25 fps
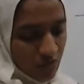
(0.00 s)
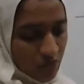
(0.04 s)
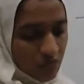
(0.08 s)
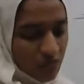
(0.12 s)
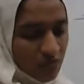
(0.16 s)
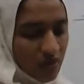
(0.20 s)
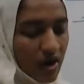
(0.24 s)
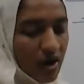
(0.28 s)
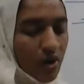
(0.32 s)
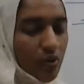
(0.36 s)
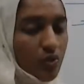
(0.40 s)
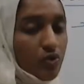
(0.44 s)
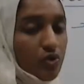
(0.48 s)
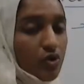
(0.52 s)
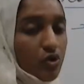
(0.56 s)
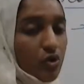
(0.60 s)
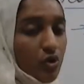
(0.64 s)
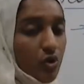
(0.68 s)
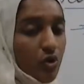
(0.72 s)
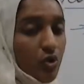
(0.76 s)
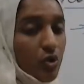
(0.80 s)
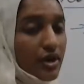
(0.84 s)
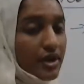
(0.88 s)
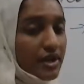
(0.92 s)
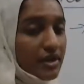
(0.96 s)
found
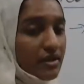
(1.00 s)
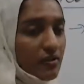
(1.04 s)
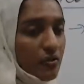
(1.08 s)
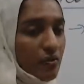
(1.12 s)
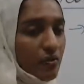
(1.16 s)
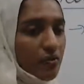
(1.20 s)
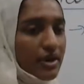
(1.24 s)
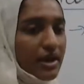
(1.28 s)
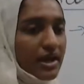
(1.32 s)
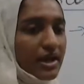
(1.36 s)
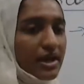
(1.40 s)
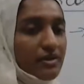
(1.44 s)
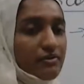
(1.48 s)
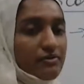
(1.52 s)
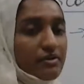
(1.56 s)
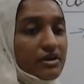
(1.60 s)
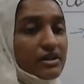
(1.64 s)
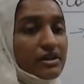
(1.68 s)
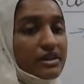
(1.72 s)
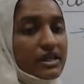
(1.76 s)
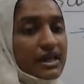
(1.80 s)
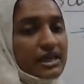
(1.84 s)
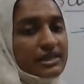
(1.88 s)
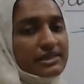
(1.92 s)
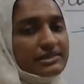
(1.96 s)
growing
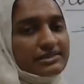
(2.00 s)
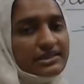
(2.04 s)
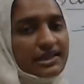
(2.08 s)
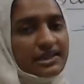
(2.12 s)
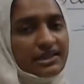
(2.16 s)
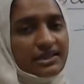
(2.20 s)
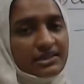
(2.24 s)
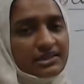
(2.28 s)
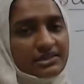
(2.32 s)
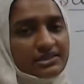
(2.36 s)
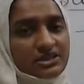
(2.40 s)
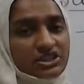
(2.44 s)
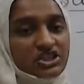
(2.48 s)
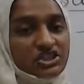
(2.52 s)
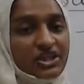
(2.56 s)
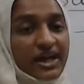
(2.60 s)
wherever there is a